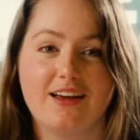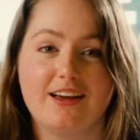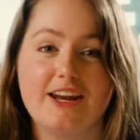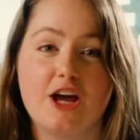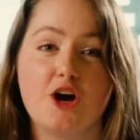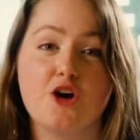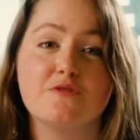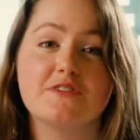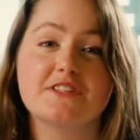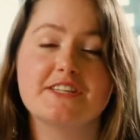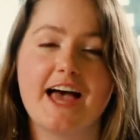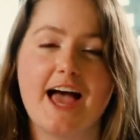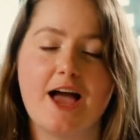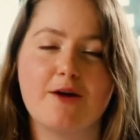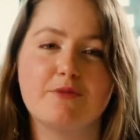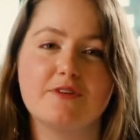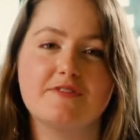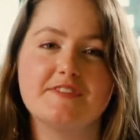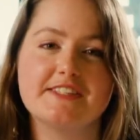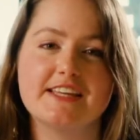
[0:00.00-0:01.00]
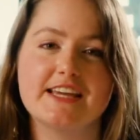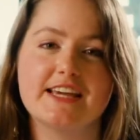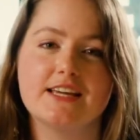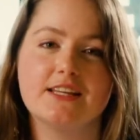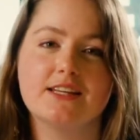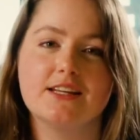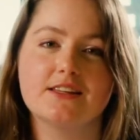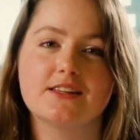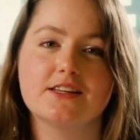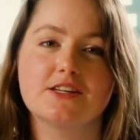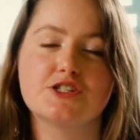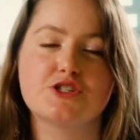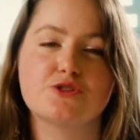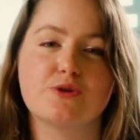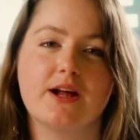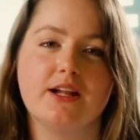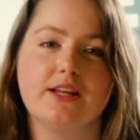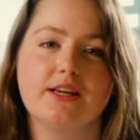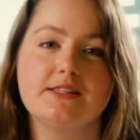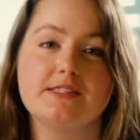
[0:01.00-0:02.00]
Now, over time we've seen that
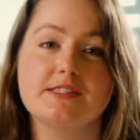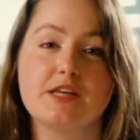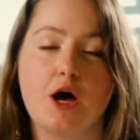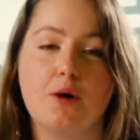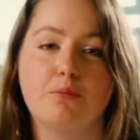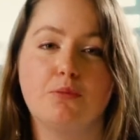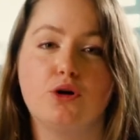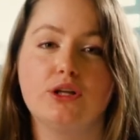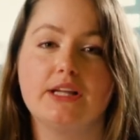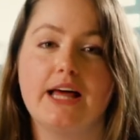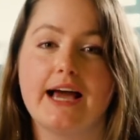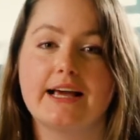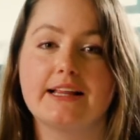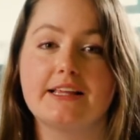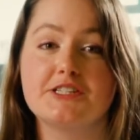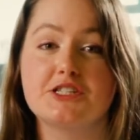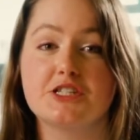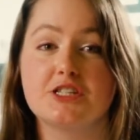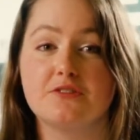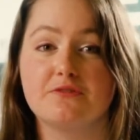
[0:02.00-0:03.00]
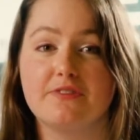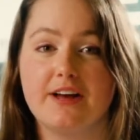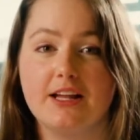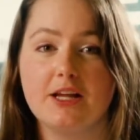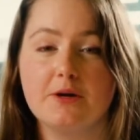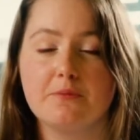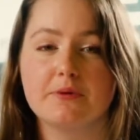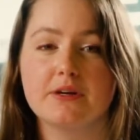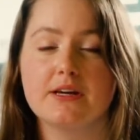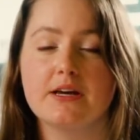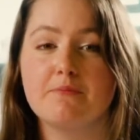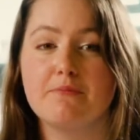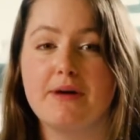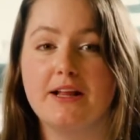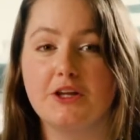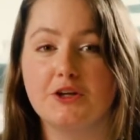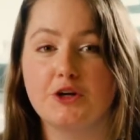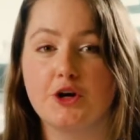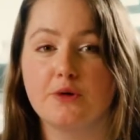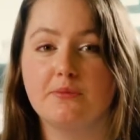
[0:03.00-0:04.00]
Australians are more likely to develop
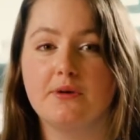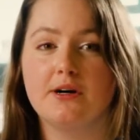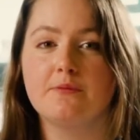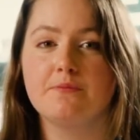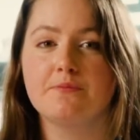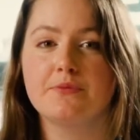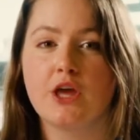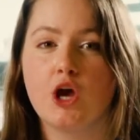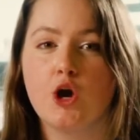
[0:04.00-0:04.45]
melanoma,